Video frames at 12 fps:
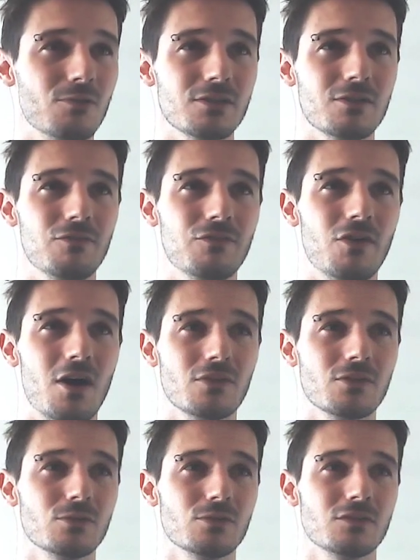What the
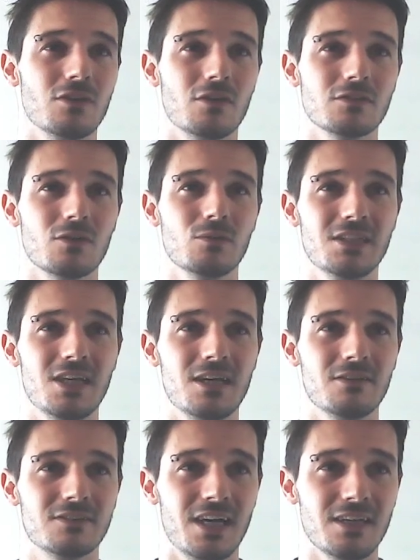fuck? Eurostock's going
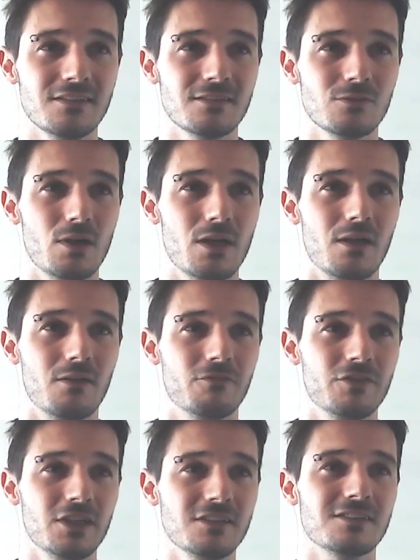down. DAX as well.
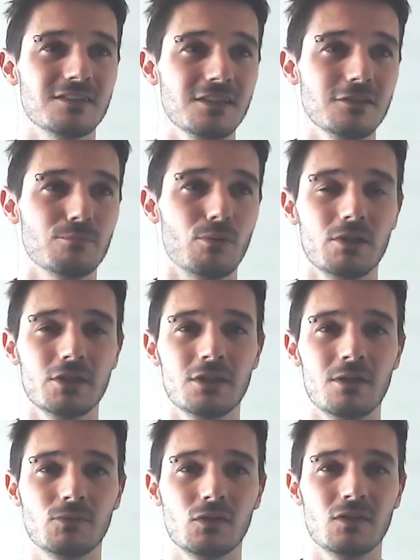VIX is pulling
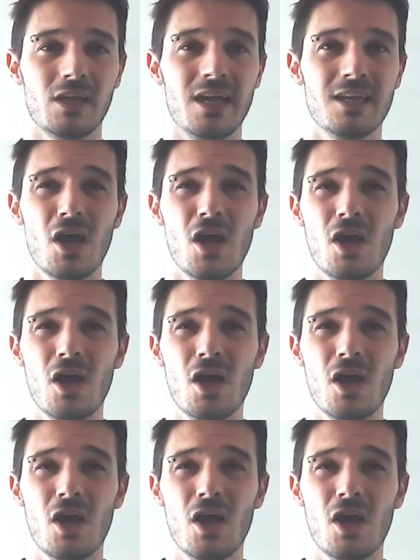up today.